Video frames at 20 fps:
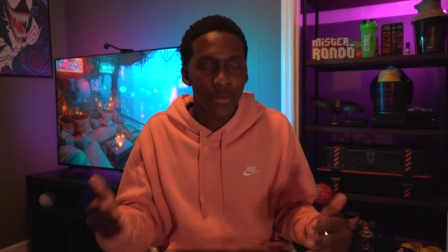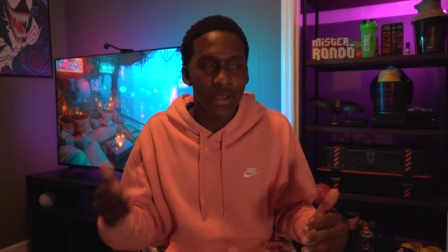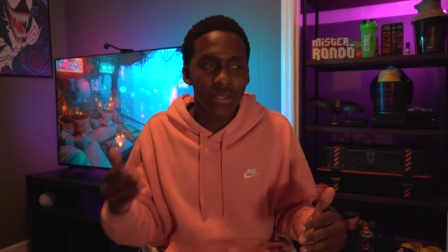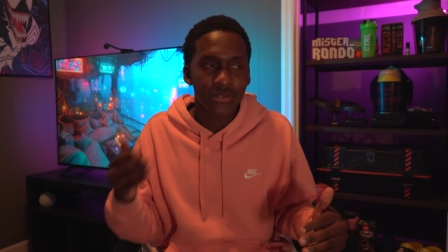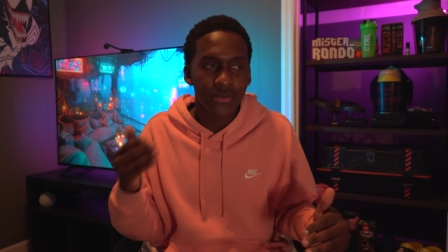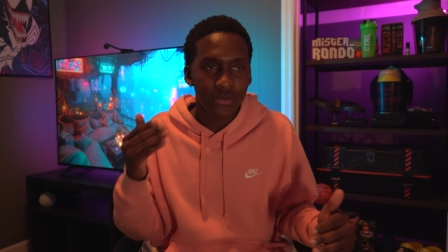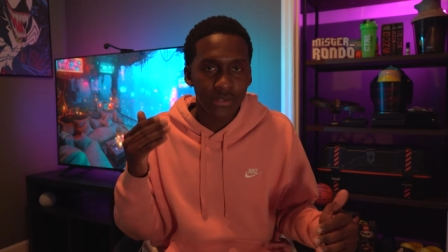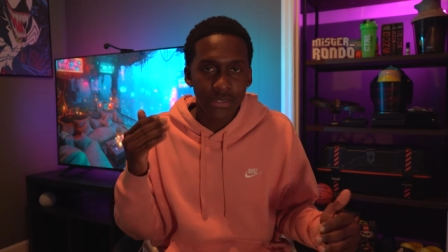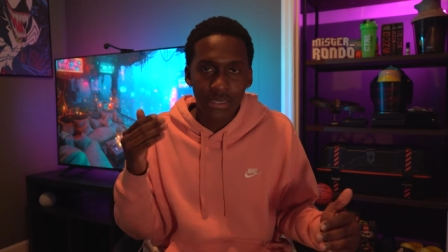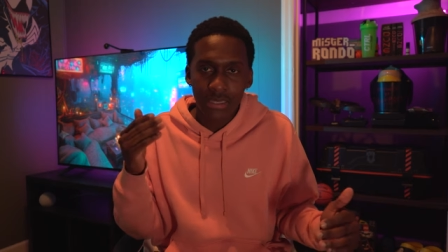
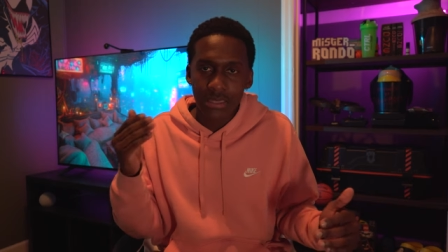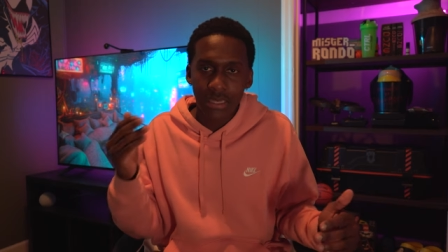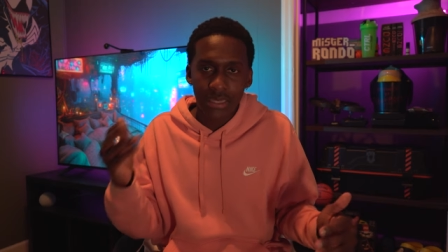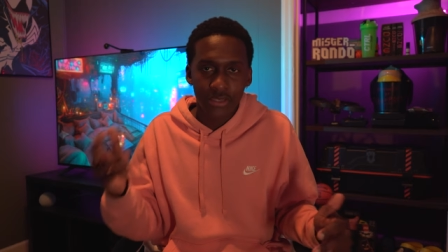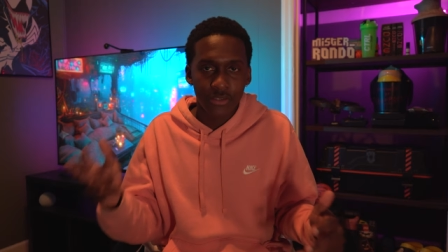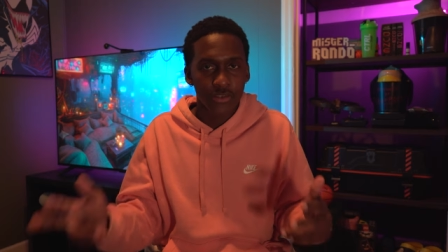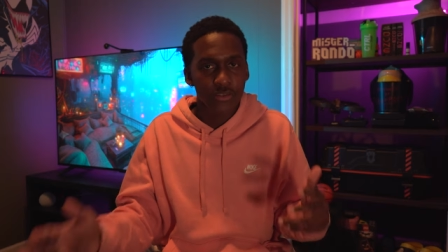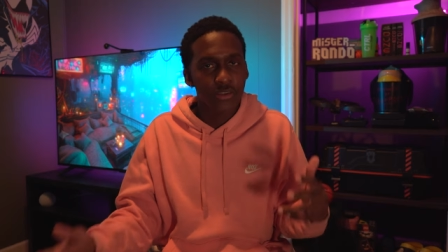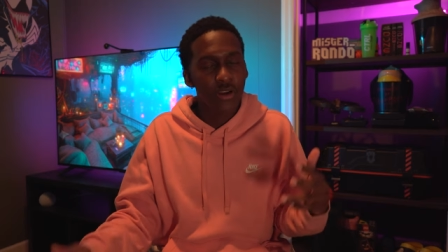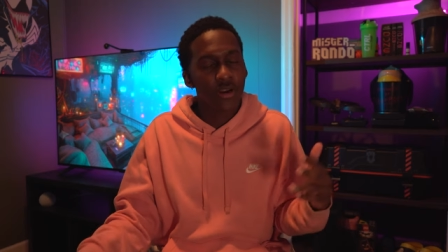As you can see,
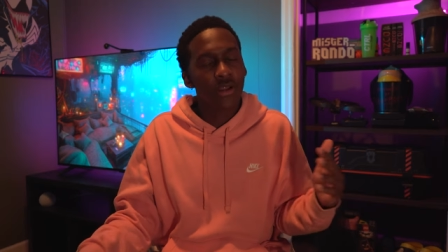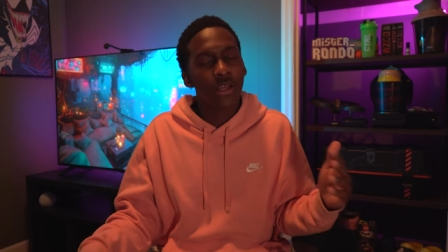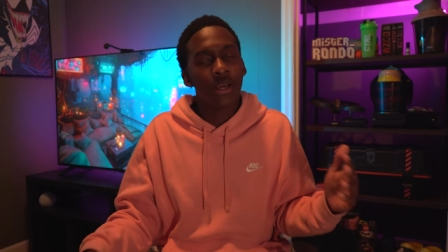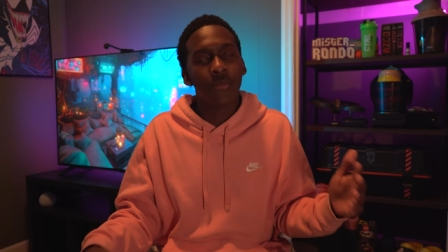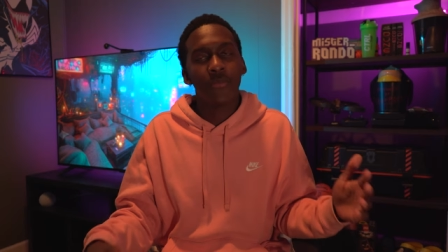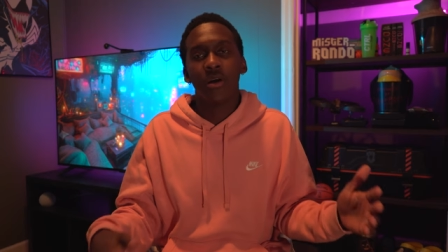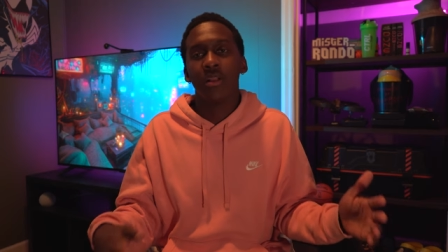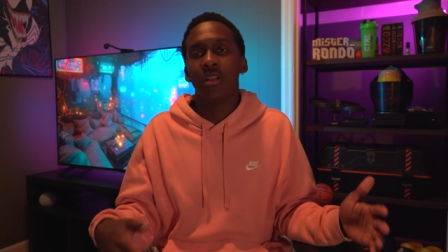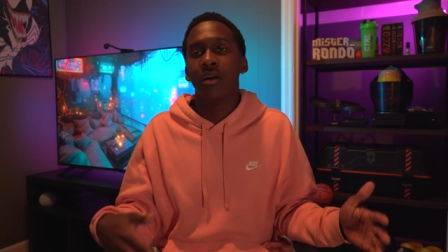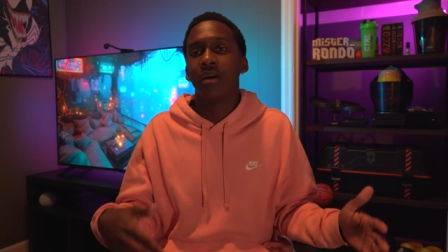things are starting to
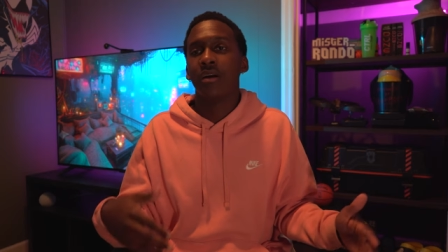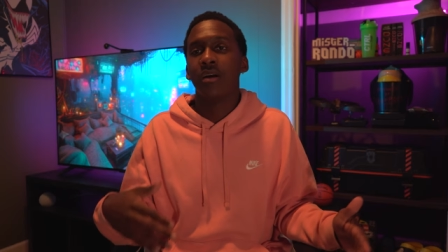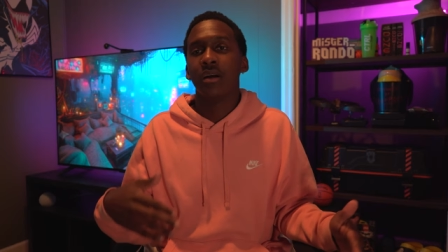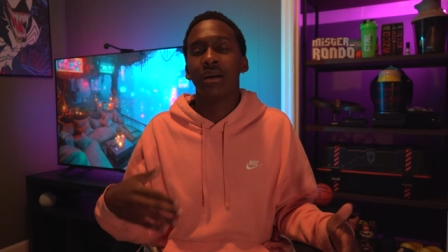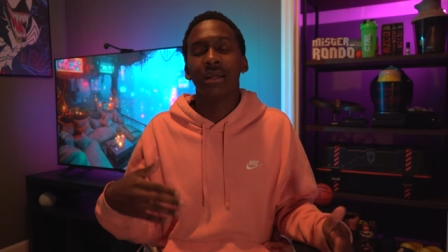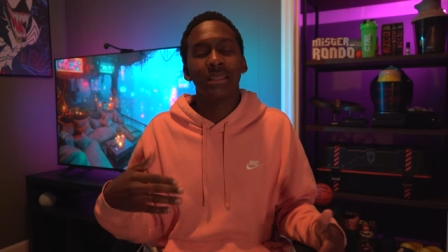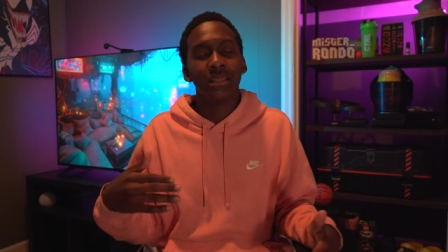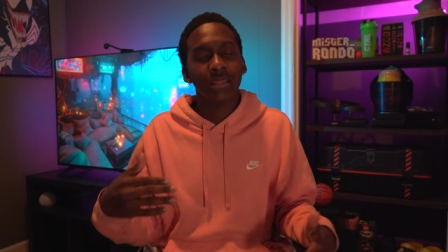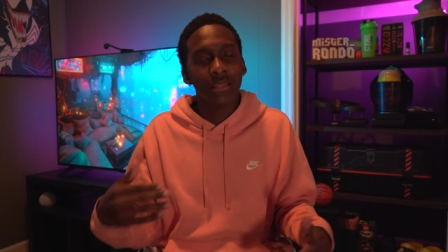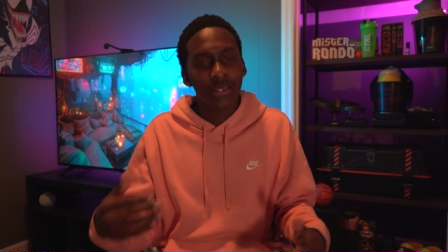come
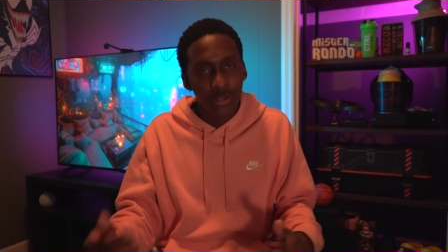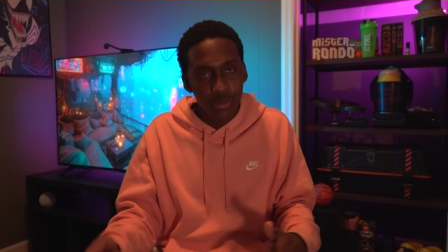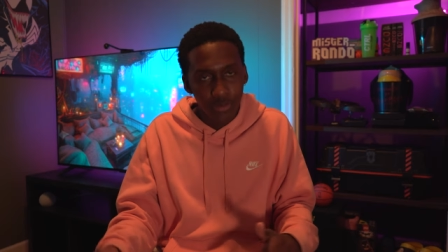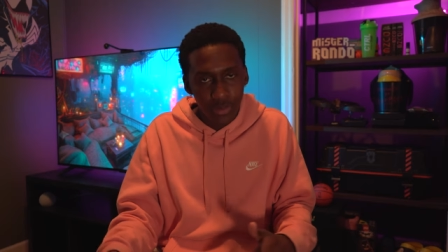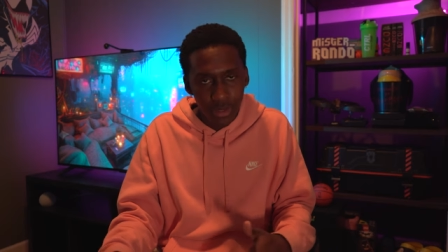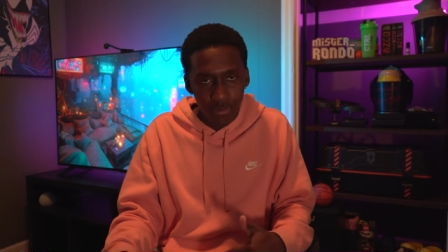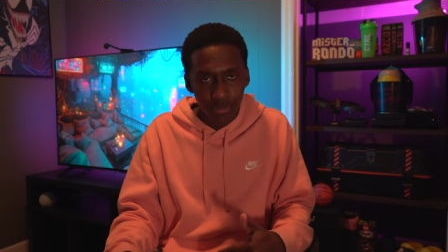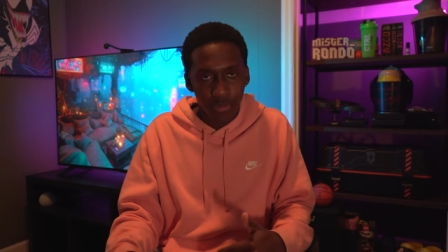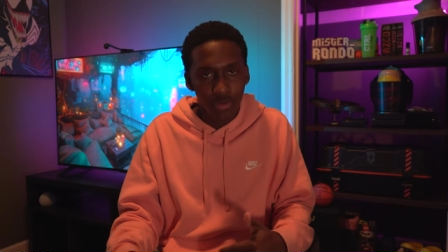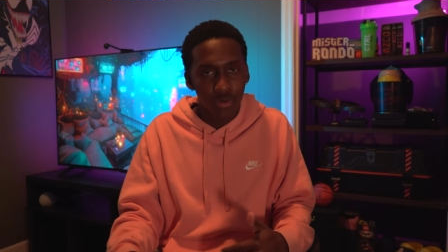along a little
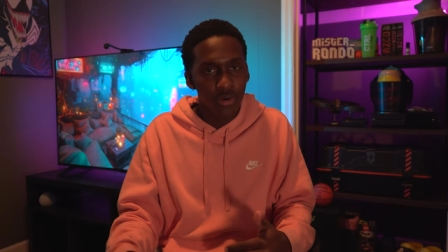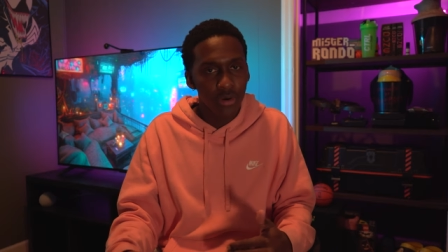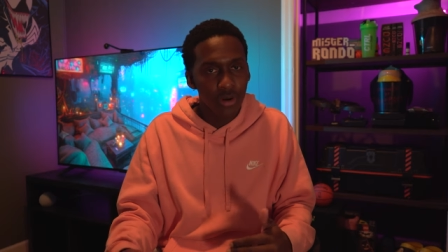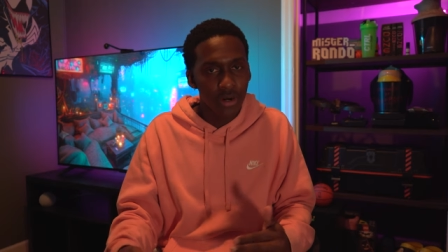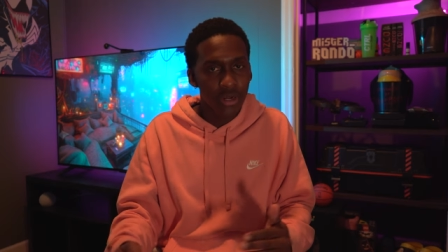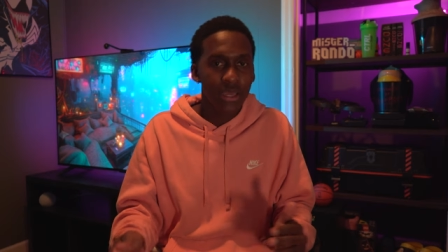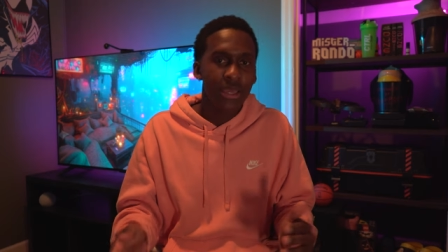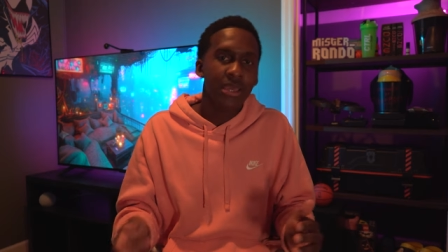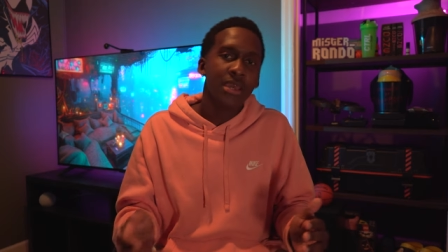bit more